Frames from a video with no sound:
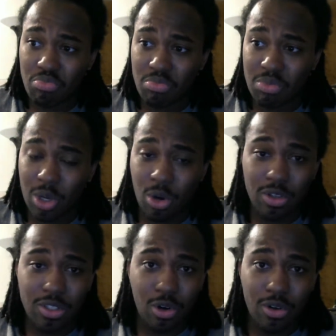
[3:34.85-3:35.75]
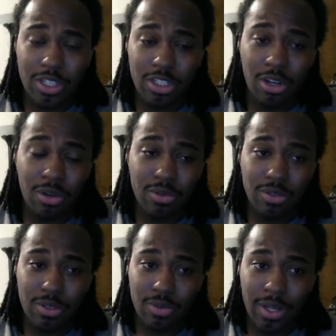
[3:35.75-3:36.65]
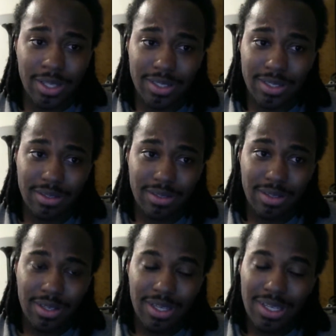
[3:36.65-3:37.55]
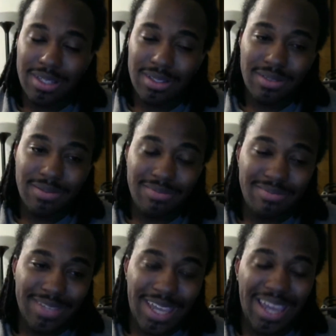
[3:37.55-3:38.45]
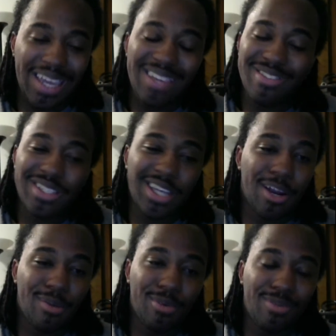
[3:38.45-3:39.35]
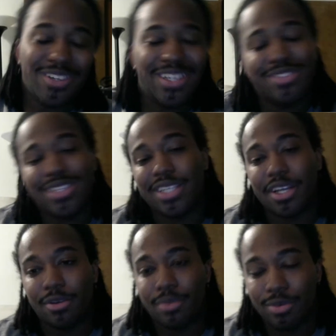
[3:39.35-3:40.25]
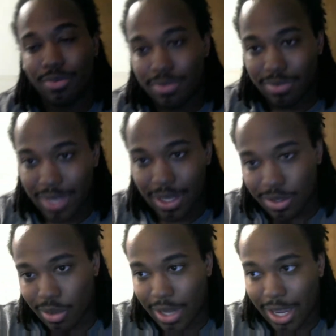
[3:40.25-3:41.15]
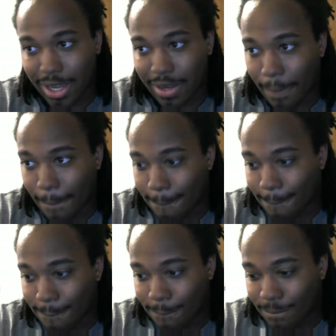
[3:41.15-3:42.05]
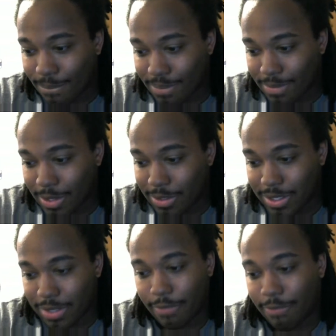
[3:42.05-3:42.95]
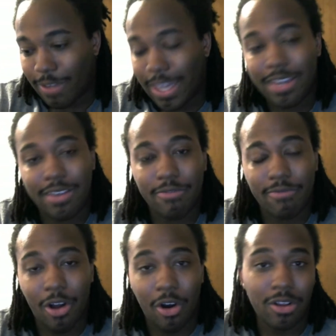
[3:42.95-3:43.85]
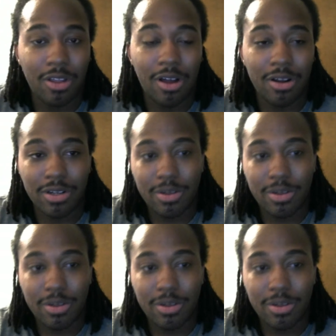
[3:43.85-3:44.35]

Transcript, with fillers: Of course, Hody Jones was. He was terrible. Well, he wasn't terrible. He was okay. He was just a fake Arlong.